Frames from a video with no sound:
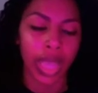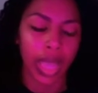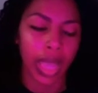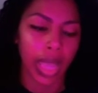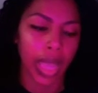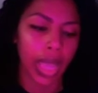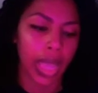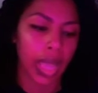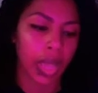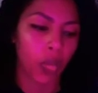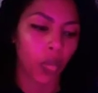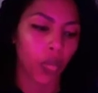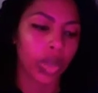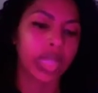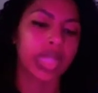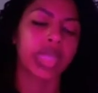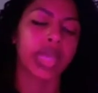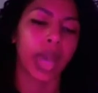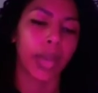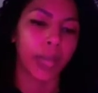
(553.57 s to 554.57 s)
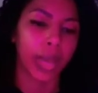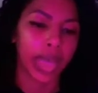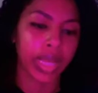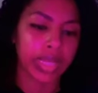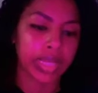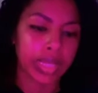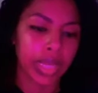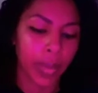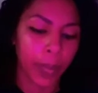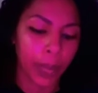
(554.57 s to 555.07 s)
And when he got back
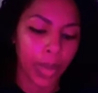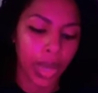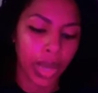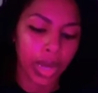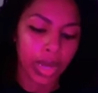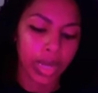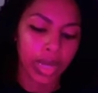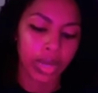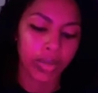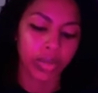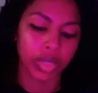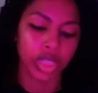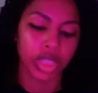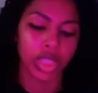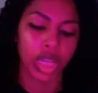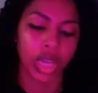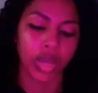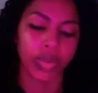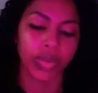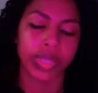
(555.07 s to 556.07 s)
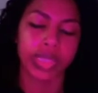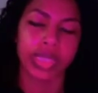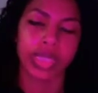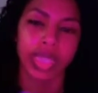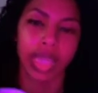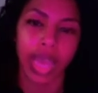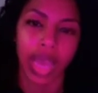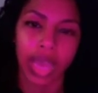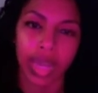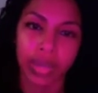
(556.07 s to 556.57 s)
into America, it was John Quincy
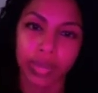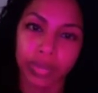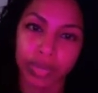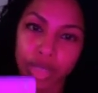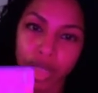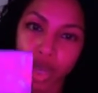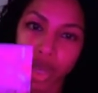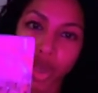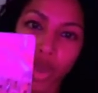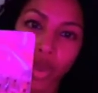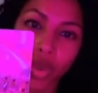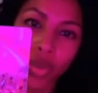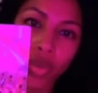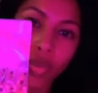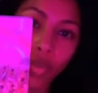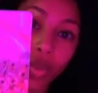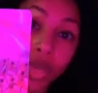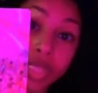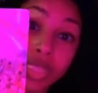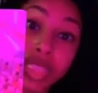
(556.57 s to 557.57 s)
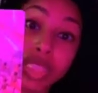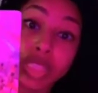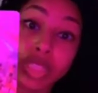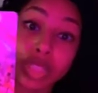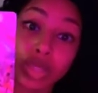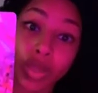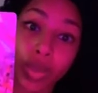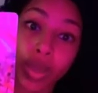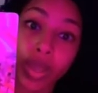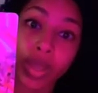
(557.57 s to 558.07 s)
Adams who was his
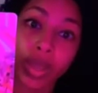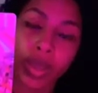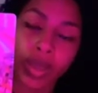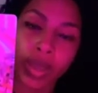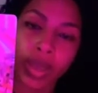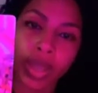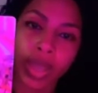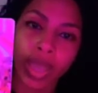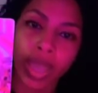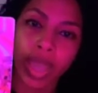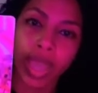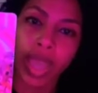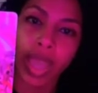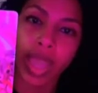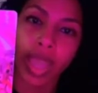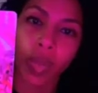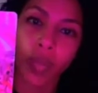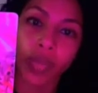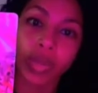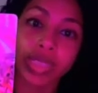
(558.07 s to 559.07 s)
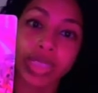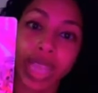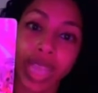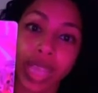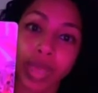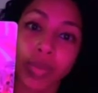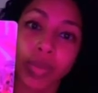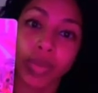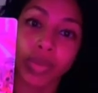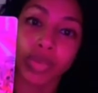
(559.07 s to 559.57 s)
lawyer and was
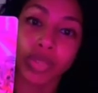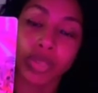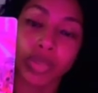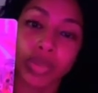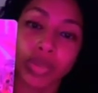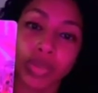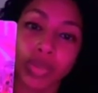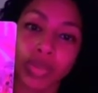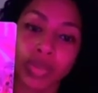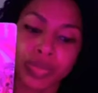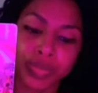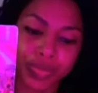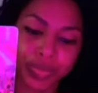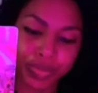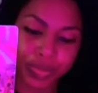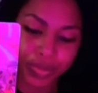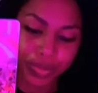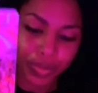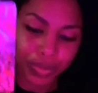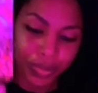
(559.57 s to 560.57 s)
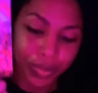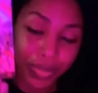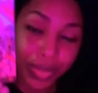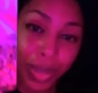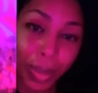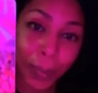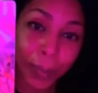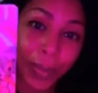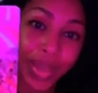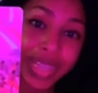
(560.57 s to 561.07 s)
able to
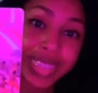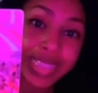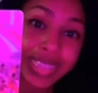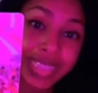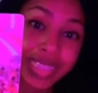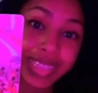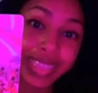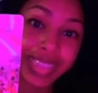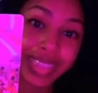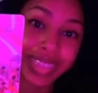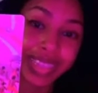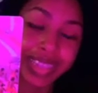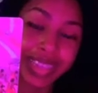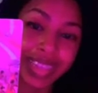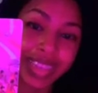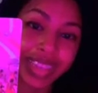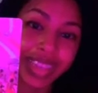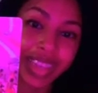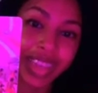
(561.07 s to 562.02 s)
basically